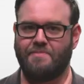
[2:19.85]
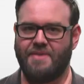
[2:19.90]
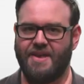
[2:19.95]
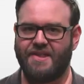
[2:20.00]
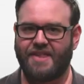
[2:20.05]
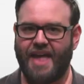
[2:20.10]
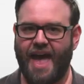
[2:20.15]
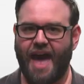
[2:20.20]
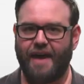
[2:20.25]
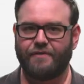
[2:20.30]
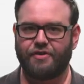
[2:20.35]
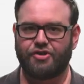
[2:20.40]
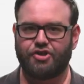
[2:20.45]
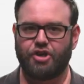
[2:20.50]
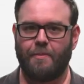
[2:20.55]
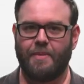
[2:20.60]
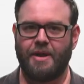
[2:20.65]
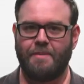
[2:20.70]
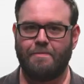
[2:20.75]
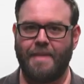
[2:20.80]
Miss
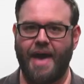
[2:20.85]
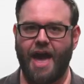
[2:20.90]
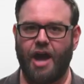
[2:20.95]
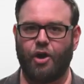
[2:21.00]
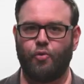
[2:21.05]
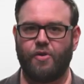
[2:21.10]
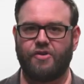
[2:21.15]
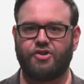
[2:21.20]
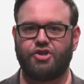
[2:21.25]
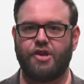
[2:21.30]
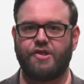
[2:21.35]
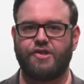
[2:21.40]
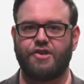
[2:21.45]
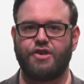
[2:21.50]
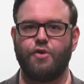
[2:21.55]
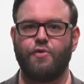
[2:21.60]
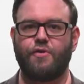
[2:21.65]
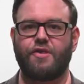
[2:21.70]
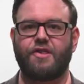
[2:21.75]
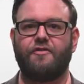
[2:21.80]
Havisham and Magwitch's
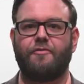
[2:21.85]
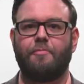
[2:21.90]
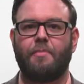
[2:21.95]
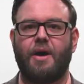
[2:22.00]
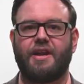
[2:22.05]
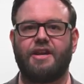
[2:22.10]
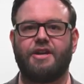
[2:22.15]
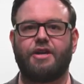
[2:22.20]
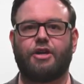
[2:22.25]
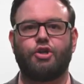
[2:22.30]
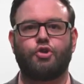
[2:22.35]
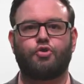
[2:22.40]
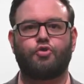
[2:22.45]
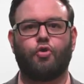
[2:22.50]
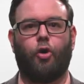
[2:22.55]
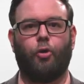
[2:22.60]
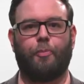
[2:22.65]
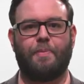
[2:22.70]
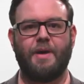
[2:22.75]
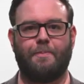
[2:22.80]
use of money to
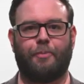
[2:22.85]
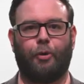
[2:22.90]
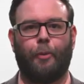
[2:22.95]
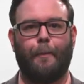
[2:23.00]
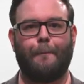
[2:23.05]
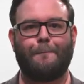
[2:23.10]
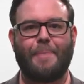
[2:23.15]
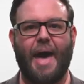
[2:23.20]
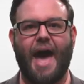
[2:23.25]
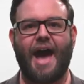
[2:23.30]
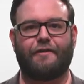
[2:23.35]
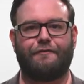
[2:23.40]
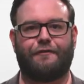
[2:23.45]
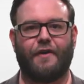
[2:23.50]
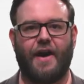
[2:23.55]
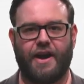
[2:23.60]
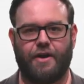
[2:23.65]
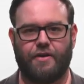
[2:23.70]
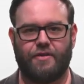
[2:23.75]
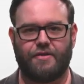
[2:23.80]
control people
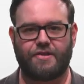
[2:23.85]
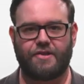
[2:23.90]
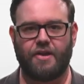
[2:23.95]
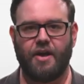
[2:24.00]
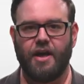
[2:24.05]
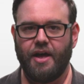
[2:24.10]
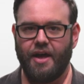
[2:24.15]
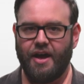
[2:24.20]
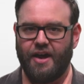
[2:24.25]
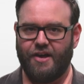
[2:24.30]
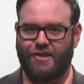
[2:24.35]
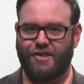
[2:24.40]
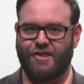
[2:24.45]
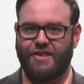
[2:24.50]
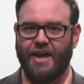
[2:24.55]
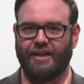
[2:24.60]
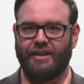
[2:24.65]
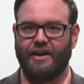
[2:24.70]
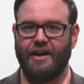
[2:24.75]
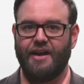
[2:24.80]
backfires.
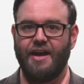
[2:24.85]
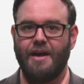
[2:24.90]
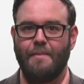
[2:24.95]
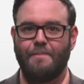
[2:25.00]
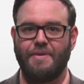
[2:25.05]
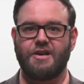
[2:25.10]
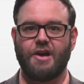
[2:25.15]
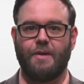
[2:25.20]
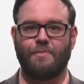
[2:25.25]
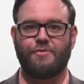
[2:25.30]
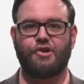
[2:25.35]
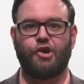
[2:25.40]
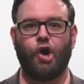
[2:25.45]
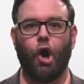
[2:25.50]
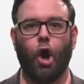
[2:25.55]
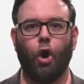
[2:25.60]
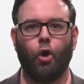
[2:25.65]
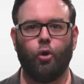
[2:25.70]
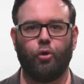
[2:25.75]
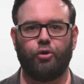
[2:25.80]
Estella becomes
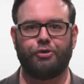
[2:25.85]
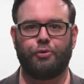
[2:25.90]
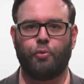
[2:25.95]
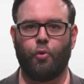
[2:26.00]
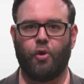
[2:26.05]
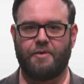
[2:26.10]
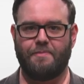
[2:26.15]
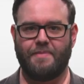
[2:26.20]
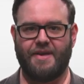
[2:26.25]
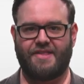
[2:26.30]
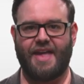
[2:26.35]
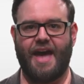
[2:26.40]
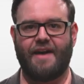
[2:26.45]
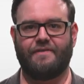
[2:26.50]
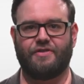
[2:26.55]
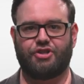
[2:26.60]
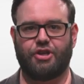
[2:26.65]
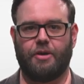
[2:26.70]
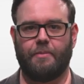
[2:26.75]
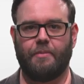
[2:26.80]
cold toward Miss
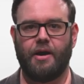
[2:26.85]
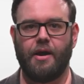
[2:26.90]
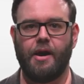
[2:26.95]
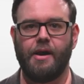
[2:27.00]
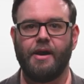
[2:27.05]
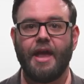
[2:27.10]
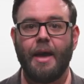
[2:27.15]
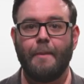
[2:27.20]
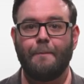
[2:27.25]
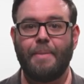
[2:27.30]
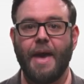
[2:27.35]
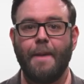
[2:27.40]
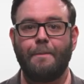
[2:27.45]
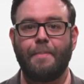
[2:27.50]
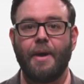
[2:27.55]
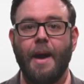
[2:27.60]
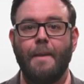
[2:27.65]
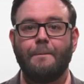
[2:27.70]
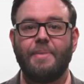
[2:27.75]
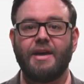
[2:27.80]
Havisham. Pip
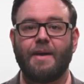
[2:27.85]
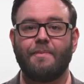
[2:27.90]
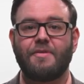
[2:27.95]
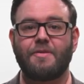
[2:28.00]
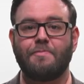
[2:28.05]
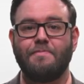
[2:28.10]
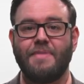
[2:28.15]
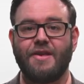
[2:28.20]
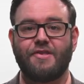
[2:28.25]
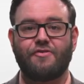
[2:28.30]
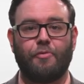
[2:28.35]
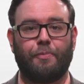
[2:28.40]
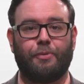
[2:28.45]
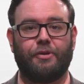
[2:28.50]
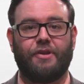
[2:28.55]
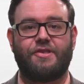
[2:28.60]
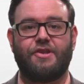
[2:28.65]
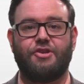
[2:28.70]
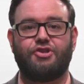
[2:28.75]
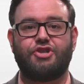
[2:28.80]
becomes
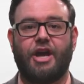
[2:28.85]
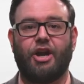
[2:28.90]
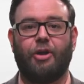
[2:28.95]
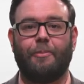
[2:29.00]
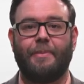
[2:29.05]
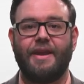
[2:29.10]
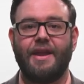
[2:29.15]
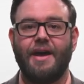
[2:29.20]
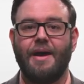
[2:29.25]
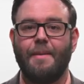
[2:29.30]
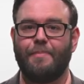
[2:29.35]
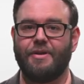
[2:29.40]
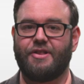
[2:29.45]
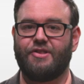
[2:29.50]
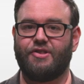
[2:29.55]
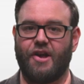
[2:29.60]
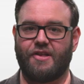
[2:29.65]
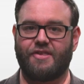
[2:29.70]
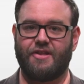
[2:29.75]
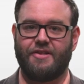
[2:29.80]
miserable as a gentleman, but
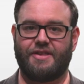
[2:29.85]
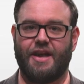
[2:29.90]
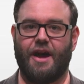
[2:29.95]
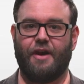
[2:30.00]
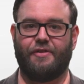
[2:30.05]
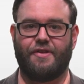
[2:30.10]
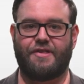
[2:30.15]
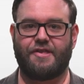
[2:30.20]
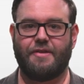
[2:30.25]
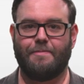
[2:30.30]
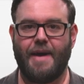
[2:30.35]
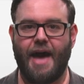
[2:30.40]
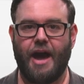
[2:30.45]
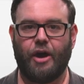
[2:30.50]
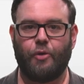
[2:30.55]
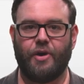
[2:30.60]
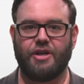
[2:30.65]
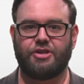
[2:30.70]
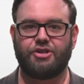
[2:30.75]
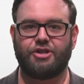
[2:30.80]
doesn't tell this to
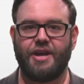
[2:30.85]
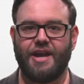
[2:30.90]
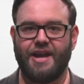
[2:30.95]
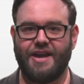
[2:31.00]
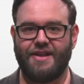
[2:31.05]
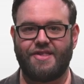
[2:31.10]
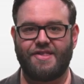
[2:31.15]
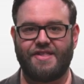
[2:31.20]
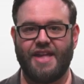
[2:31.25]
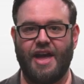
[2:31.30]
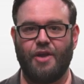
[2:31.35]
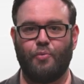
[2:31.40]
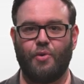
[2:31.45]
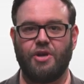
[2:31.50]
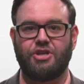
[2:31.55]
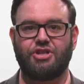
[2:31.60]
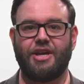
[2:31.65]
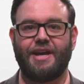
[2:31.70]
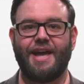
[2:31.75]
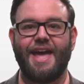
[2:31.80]
Magwitch, instead
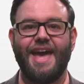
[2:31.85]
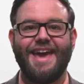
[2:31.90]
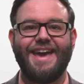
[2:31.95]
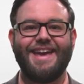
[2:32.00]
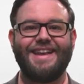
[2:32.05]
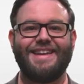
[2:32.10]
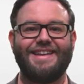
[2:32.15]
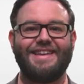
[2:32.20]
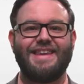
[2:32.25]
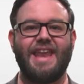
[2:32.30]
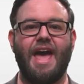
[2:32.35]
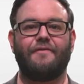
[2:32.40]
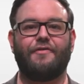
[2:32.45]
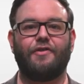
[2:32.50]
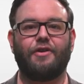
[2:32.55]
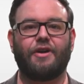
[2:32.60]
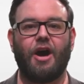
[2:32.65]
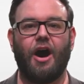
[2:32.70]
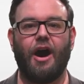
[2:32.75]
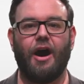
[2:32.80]
wishing he'd
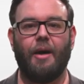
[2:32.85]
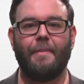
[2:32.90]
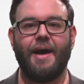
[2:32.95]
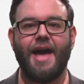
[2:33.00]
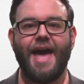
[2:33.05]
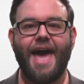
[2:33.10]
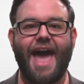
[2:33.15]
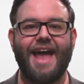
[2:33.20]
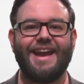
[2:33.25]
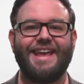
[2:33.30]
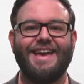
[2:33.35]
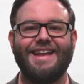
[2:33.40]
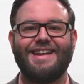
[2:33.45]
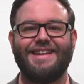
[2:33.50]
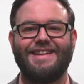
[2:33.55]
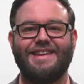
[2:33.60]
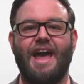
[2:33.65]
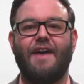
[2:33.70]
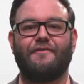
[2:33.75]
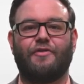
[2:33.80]
never come and he'd
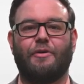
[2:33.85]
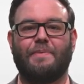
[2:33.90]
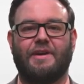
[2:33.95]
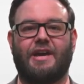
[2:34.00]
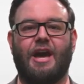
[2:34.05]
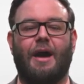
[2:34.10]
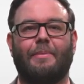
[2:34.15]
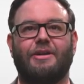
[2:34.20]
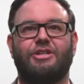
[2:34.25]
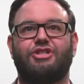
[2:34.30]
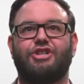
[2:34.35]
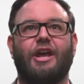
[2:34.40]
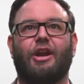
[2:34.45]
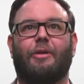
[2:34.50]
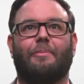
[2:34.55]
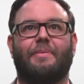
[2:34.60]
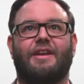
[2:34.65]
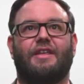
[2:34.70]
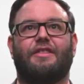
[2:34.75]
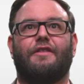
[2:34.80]
never become a
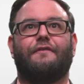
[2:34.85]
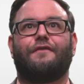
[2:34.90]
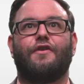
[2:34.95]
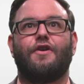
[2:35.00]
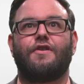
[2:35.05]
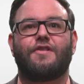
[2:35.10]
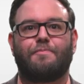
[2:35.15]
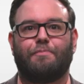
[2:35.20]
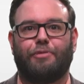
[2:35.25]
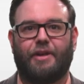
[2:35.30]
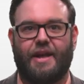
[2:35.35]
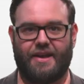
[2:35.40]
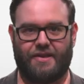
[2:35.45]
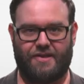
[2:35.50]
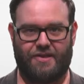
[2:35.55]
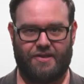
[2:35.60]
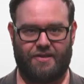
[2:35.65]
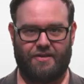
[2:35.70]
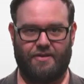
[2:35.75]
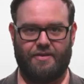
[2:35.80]
gentleman in the first
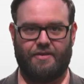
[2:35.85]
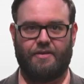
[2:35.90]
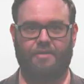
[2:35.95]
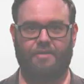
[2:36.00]
place.